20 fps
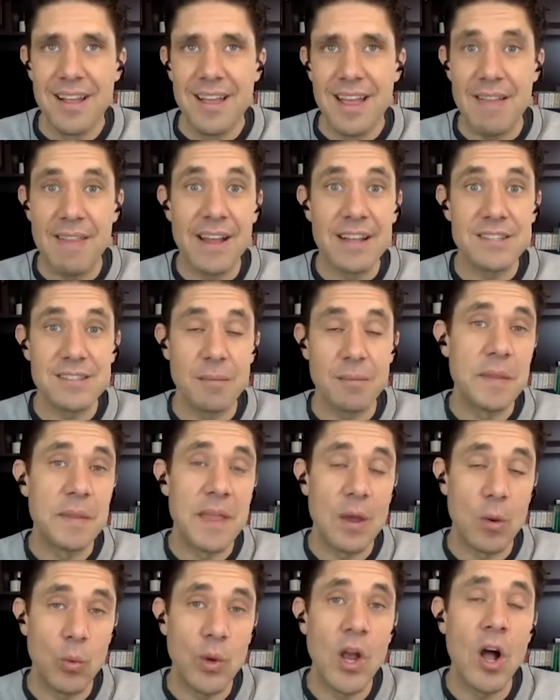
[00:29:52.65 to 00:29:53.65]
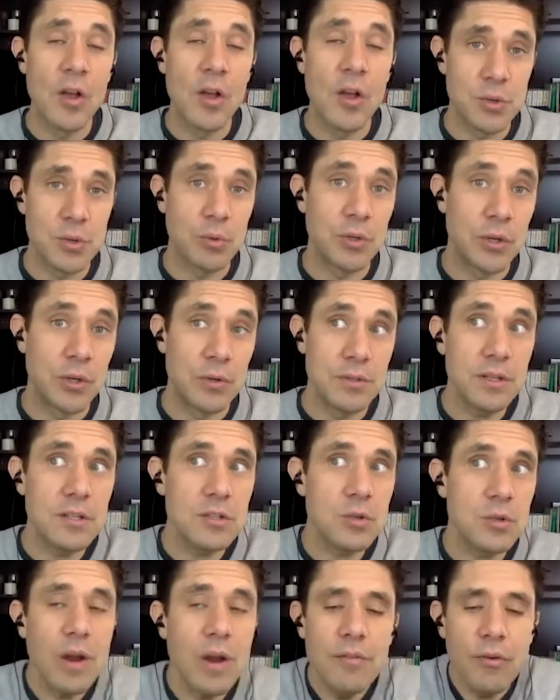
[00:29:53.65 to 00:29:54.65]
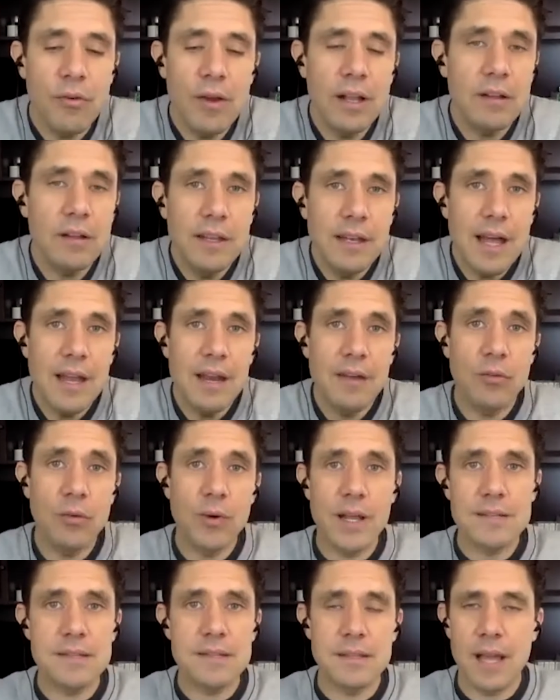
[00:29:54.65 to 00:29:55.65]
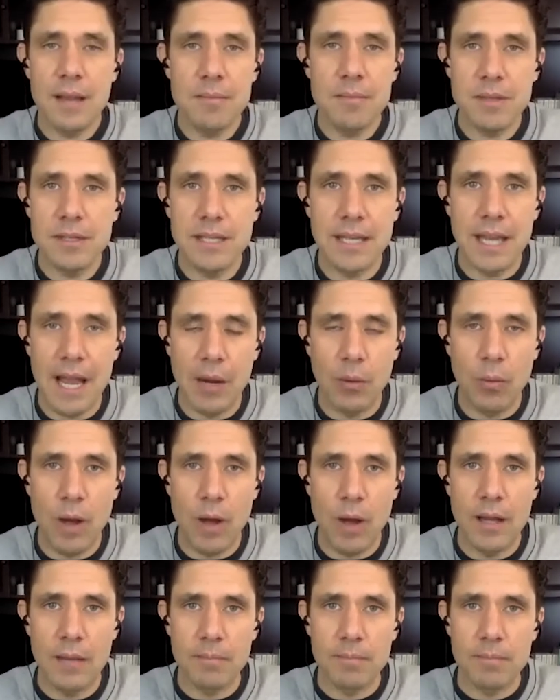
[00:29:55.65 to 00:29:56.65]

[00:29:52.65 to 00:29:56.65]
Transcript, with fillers: And that's something that we also use because, quite frankly, not everyone has the time to D I Y.